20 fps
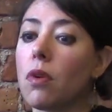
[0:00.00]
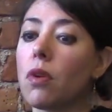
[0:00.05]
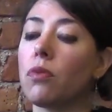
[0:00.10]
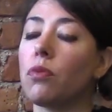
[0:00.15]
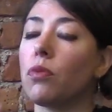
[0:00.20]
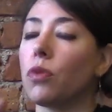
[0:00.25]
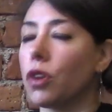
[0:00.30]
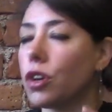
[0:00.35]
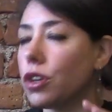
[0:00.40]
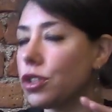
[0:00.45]

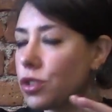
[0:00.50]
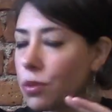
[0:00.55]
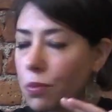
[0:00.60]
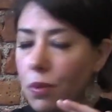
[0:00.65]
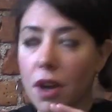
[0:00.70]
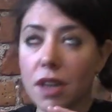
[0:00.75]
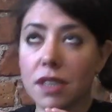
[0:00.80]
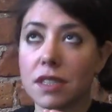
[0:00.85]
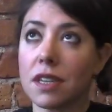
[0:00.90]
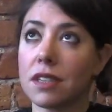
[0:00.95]
Rehearsal
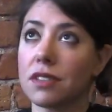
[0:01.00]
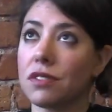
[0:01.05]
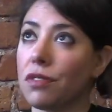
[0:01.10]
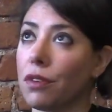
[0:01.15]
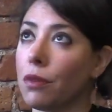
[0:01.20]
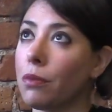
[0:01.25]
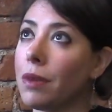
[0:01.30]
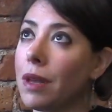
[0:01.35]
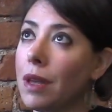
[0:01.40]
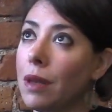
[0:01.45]
process
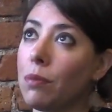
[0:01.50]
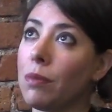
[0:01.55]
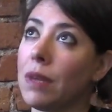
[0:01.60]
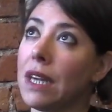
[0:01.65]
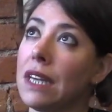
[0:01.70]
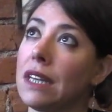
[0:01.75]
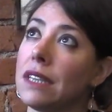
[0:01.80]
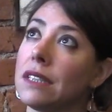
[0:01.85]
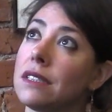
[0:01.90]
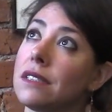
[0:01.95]
for me
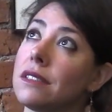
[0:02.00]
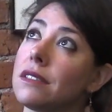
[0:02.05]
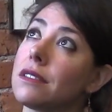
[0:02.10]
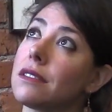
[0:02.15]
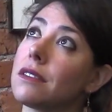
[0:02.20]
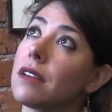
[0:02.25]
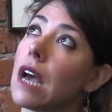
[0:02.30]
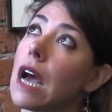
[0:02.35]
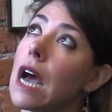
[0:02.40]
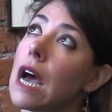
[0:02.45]

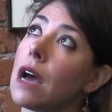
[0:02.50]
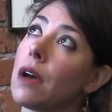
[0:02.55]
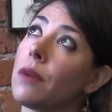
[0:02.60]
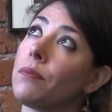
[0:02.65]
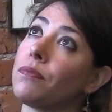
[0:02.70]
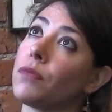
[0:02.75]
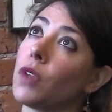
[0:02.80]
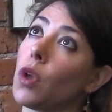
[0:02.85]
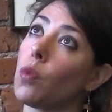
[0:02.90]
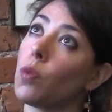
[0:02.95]
means
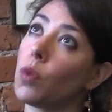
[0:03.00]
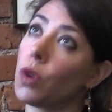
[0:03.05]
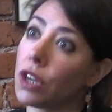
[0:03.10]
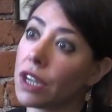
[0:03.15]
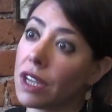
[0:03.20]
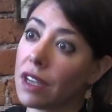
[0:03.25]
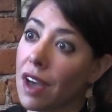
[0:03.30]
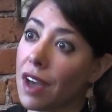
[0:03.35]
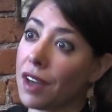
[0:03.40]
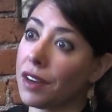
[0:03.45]

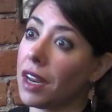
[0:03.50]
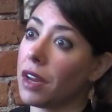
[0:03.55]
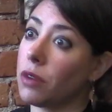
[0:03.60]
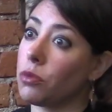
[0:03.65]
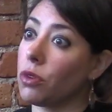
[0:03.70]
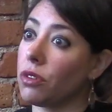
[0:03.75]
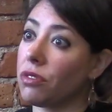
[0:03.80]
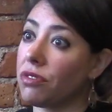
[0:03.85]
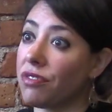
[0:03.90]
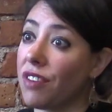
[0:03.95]
working on and
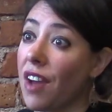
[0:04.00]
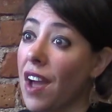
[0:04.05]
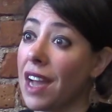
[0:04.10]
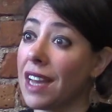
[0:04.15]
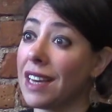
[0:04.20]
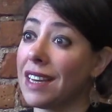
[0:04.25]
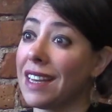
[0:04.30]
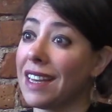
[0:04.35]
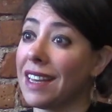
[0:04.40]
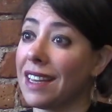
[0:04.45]

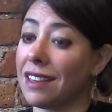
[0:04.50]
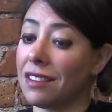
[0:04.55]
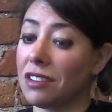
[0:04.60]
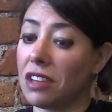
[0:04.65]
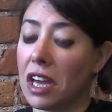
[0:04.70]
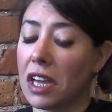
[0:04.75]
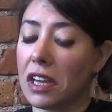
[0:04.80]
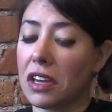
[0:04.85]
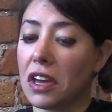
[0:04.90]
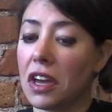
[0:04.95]
refining
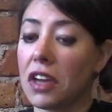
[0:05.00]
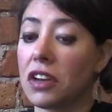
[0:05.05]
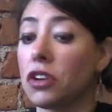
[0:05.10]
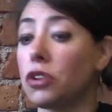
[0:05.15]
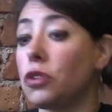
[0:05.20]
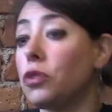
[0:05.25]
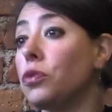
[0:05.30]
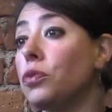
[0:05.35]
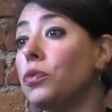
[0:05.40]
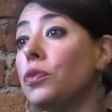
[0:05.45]
like an
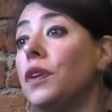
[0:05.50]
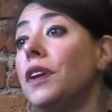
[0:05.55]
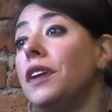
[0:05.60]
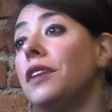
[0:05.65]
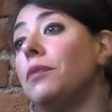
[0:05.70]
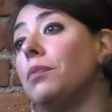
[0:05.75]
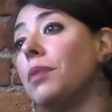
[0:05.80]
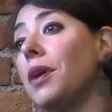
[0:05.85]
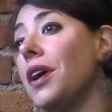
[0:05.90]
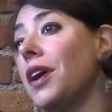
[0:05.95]
agreed
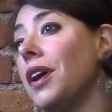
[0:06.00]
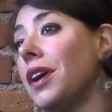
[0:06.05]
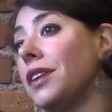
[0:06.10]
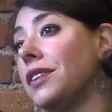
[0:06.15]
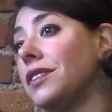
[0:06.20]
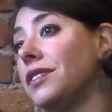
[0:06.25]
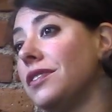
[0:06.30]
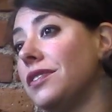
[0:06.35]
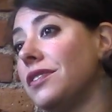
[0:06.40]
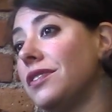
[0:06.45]

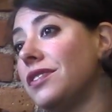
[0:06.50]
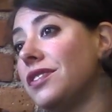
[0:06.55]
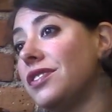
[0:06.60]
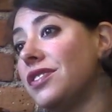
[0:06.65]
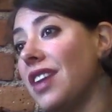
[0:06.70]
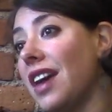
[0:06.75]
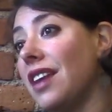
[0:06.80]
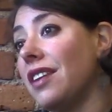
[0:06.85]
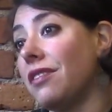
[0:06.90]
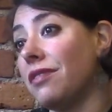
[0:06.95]
upon
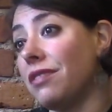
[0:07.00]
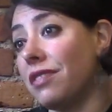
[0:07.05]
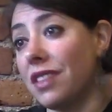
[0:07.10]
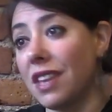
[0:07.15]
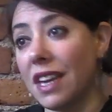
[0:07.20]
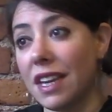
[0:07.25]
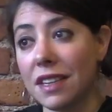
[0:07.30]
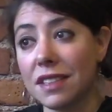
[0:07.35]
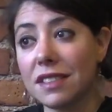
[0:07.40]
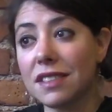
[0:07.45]
set of
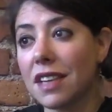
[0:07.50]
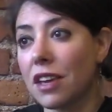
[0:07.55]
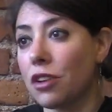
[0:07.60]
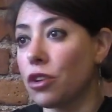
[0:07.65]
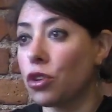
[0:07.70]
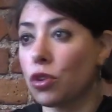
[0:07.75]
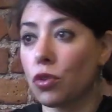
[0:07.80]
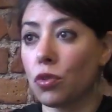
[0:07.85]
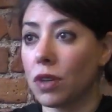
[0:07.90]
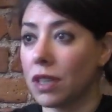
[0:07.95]
things that
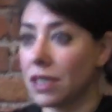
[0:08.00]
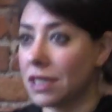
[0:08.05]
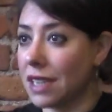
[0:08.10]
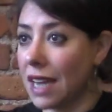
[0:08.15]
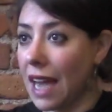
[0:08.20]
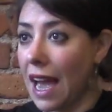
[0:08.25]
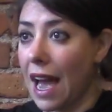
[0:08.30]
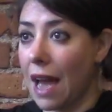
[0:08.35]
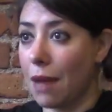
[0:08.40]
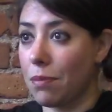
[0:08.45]
are going
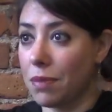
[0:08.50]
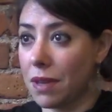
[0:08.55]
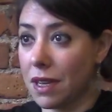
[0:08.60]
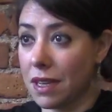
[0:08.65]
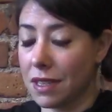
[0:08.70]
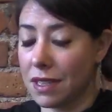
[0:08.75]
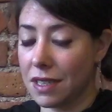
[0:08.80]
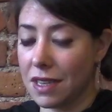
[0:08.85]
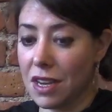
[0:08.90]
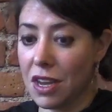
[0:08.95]
to
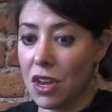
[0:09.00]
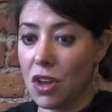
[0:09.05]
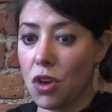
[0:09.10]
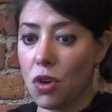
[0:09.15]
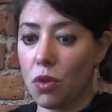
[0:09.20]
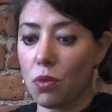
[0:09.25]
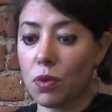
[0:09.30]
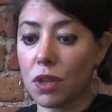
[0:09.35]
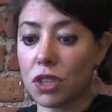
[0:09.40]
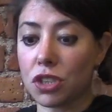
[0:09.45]
happen,
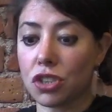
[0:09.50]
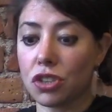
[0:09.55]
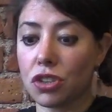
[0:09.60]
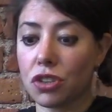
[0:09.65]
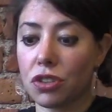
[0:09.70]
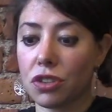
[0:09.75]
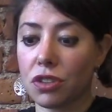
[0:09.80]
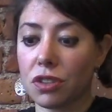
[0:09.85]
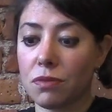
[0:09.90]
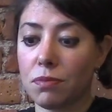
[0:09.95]
which
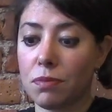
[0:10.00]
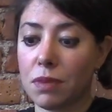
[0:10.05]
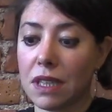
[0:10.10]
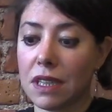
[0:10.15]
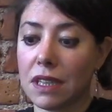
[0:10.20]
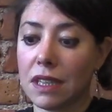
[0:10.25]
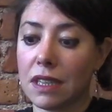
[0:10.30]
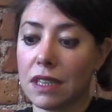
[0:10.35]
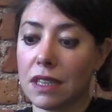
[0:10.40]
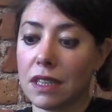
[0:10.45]
could
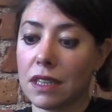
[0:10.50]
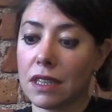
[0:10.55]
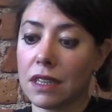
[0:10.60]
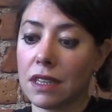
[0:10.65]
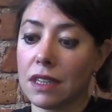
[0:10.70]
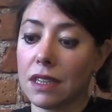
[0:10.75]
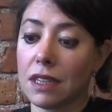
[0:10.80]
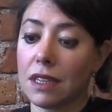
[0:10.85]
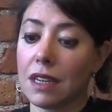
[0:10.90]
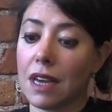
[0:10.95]
be
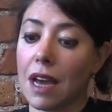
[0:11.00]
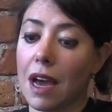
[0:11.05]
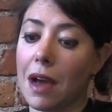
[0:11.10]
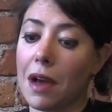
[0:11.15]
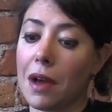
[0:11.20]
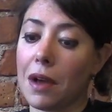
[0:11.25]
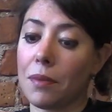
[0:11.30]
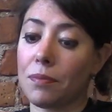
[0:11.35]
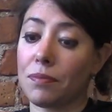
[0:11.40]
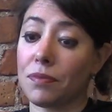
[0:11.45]

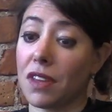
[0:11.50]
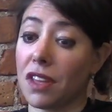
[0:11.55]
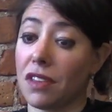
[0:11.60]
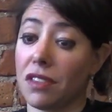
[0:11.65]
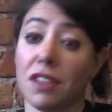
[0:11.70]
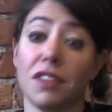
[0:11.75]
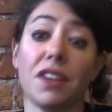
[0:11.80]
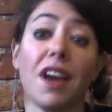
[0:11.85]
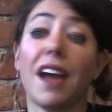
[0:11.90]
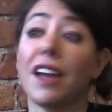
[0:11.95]

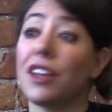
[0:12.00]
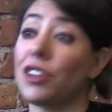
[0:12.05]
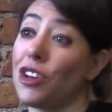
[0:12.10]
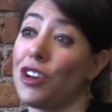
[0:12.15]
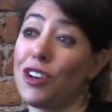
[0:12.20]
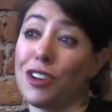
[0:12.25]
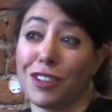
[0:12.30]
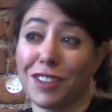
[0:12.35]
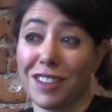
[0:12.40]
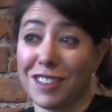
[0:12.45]
the
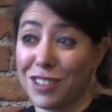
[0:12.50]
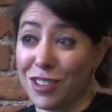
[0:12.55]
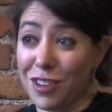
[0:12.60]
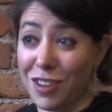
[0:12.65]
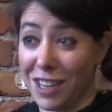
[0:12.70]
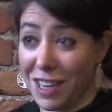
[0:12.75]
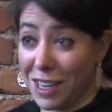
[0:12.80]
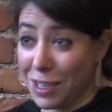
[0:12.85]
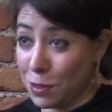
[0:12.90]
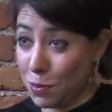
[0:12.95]
dialogue that's
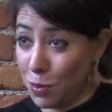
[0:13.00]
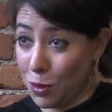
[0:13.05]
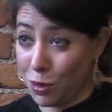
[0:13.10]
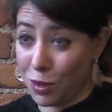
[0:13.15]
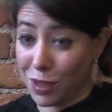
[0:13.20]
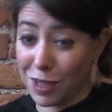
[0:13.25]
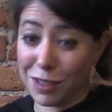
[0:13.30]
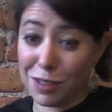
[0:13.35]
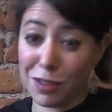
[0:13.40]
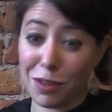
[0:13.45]
going to get
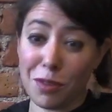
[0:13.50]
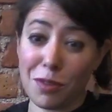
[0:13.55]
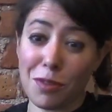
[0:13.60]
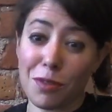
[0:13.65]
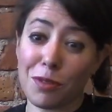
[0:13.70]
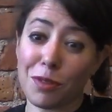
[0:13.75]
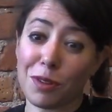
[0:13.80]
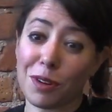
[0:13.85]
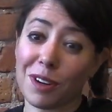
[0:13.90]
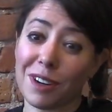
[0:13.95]
spoken
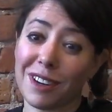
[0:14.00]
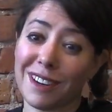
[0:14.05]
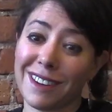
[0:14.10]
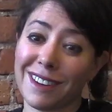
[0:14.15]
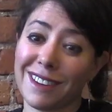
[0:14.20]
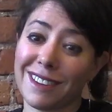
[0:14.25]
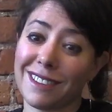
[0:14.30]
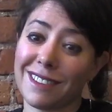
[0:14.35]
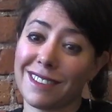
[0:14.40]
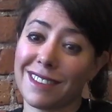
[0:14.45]

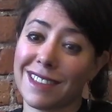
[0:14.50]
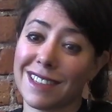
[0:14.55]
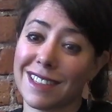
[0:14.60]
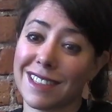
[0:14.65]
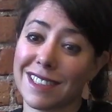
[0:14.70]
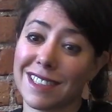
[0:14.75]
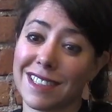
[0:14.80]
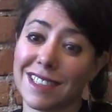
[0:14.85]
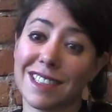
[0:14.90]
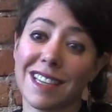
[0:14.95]
or
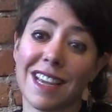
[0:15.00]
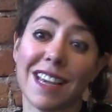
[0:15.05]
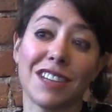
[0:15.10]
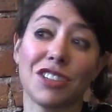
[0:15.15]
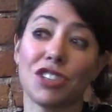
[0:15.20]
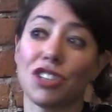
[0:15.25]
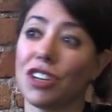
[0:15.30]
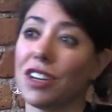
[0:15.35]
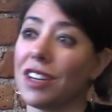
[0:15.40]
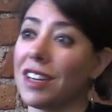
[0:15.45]
the
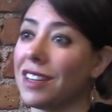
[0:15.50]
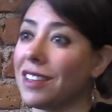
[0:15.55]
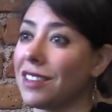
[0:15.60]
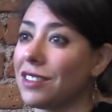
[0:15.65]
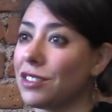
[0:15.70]
staging,